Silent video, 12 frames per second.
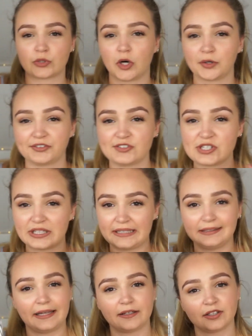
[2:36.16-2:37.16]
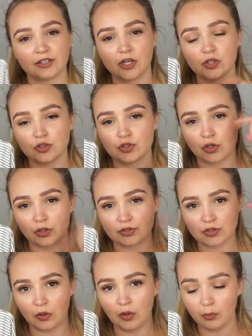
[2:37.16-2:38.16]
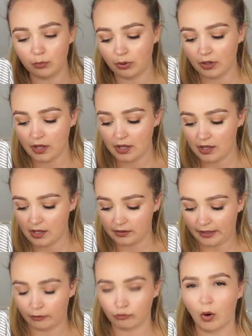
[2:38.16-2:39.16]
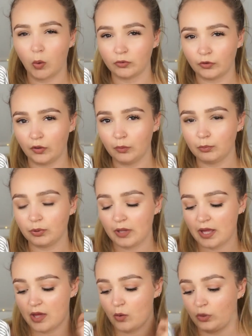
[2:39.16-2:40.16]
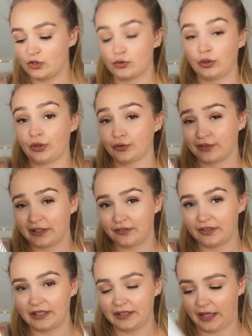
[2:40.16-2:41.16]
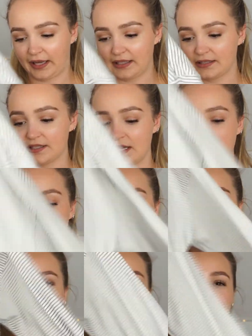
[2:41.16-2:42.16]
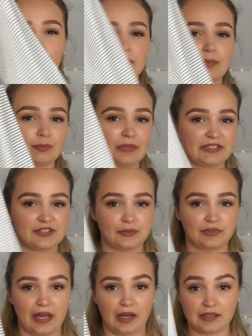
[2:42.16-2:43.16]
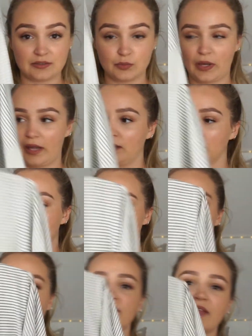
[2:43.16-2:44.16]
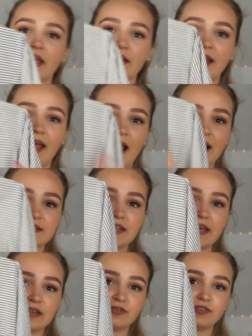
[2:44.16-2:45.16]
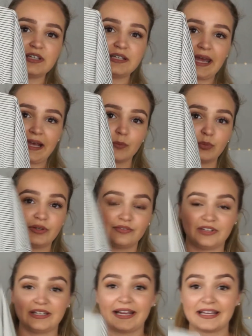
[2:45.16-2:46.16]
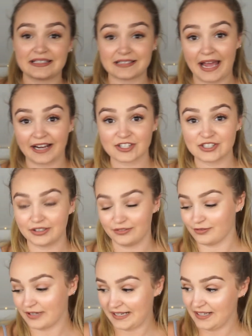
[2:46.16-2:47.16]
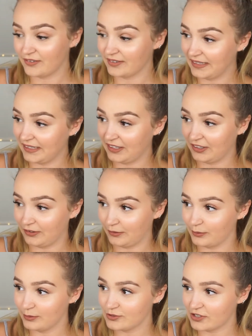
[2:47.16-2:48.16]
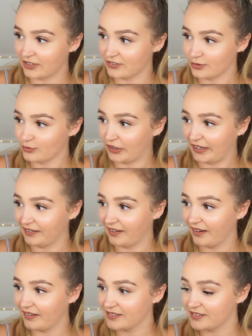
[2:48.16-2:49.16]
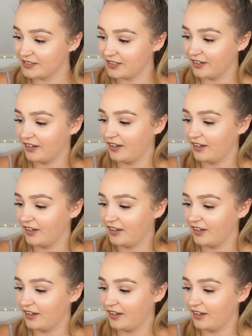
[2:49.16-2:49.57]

were originally like tucked up, like rolled up, which looked really, really nice. So I'll probably be doing that as well. And then it has a V-neck, but the V-neck is actually really, really huge, I just realized.